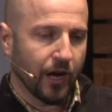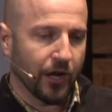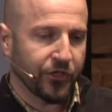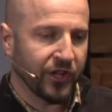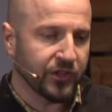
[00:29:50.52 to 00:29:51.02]
I
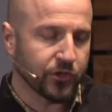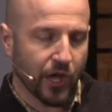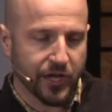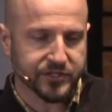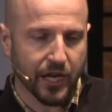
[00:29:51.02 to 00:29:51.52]
think
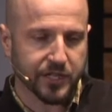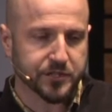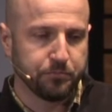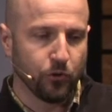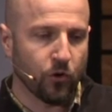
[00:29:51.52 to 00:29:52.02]
as I
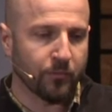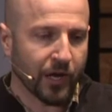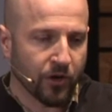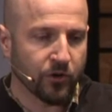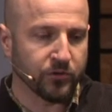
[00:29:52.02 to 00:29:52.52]
explore
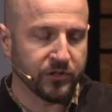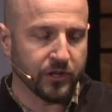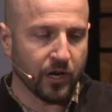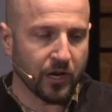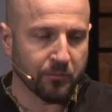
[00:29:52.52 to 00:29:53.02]
my own
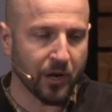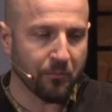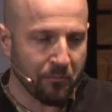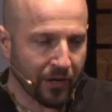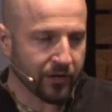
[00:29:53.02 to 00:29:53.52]

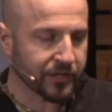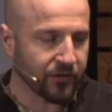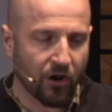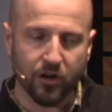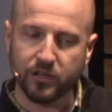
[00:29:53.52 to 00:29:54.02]
American
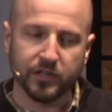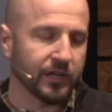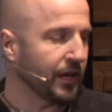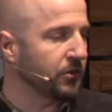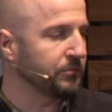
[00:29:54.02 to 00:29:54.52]
heart,
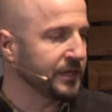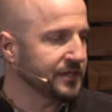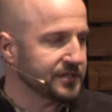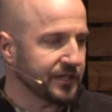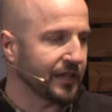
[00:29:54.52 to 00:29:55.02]
and I don't mean
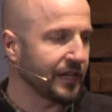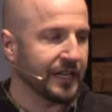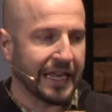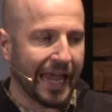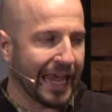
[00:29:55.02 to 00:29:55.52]
to say that in
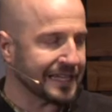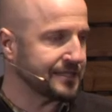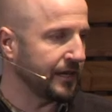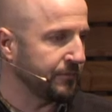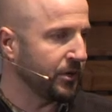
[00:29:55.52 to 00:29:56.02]
an
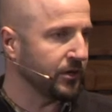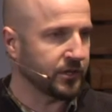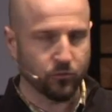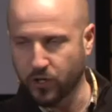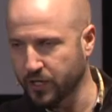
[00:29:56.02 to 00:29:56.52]

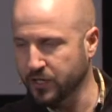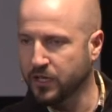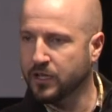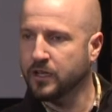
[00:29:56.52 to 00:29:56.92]
anti-American way,